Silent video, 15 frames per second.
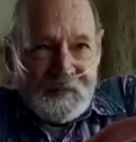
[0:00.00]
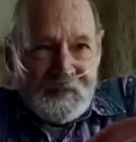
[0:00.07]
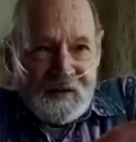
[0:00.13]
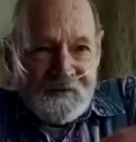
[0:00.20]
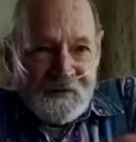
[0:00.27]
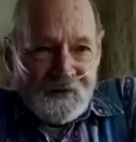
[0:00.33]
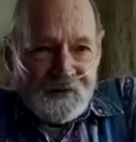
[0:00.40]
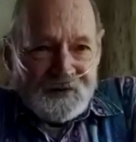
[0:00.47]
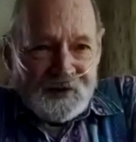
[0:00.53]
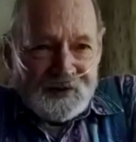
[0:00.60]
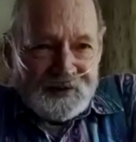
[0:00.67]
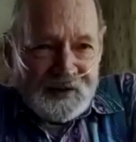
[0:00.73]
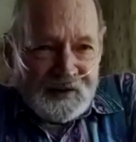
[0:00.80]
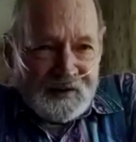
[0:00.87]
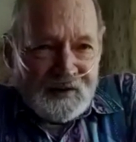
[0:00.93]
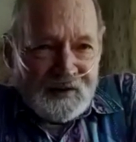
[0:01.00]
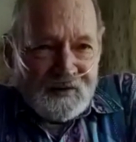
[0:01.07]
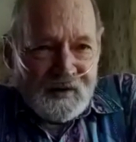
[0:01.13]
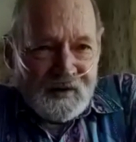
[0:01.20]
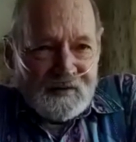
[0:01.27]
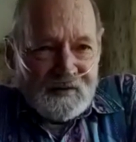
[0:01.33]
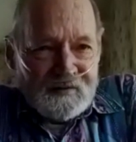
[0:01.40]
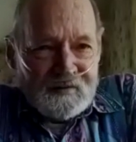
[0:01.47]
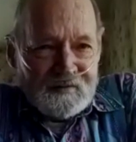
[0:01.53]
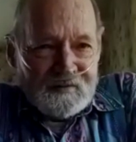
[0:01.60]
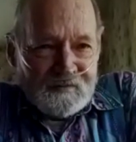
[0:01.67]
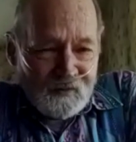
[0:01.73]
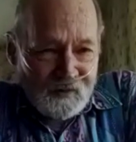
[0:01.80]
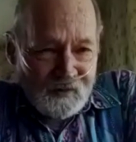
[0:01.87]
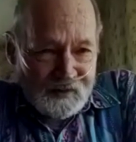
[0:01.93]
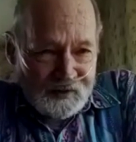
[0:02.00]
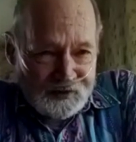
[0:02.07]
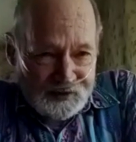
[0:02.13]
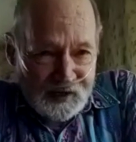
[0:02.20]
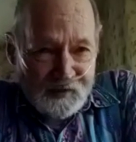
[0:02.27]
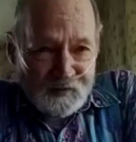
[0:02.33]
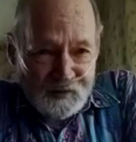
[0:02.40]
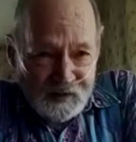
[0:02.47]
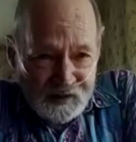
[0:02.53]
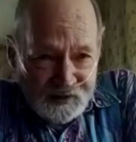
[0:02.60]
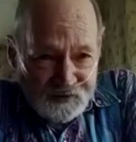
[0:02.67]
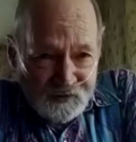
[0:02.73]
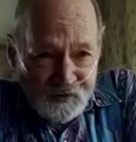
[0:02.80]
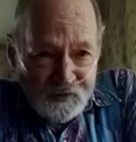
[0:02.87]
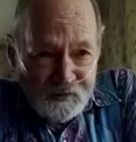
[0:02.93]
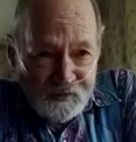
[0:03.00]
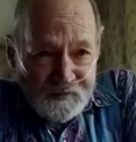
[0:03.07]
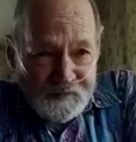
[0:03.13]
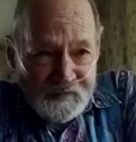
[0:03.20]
1st and 2nd grade were in the same classroom.